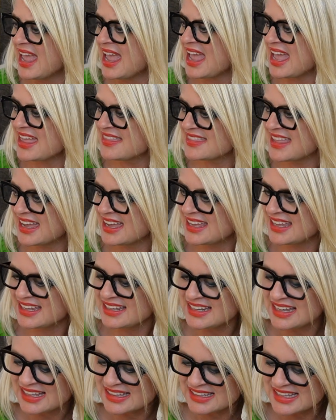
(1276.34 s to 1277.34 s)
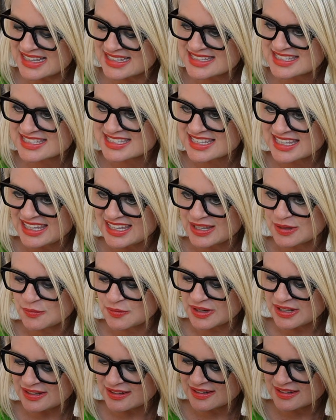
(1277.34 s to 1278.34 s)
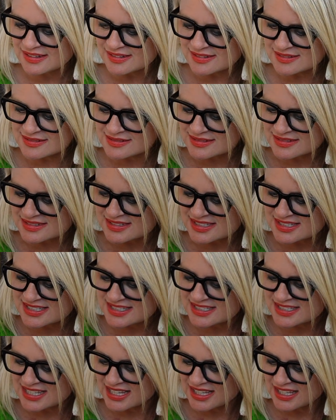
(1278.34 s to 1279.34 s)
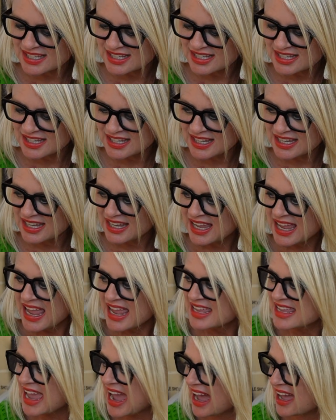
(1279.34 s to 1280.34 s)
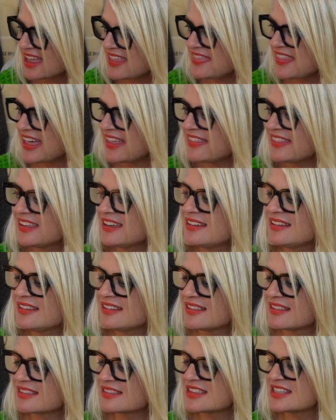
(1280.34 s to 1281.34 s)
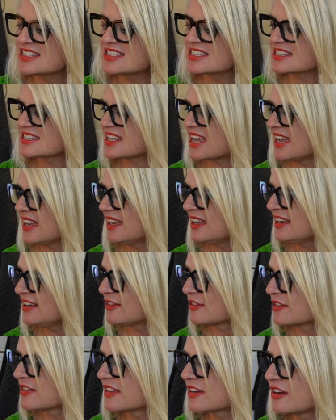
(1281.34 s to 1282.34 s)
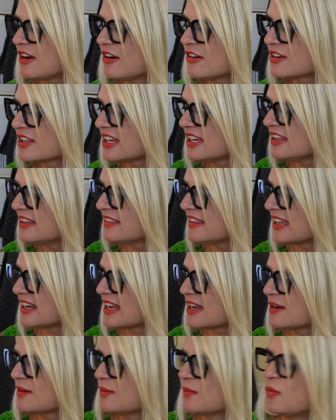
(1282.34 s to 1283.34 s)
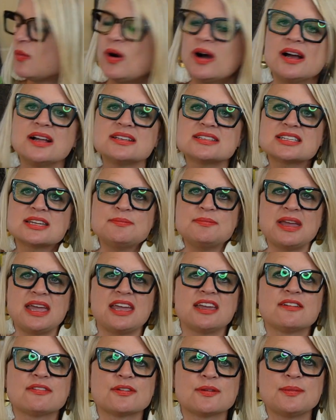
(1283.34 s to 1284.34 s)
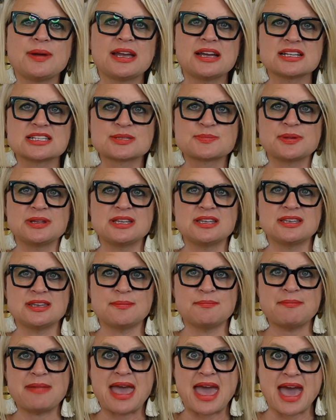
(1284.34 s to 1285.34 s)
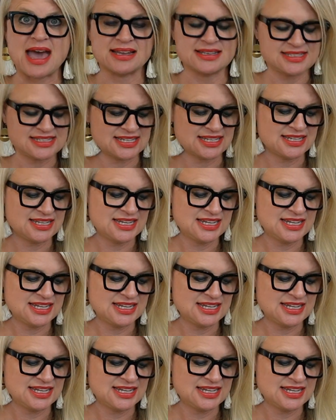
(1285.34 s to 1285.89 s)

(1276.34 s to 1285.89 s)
And then let's see, what else? Yeah, and then the design or the cardigan that I want to make for my husband, Matt,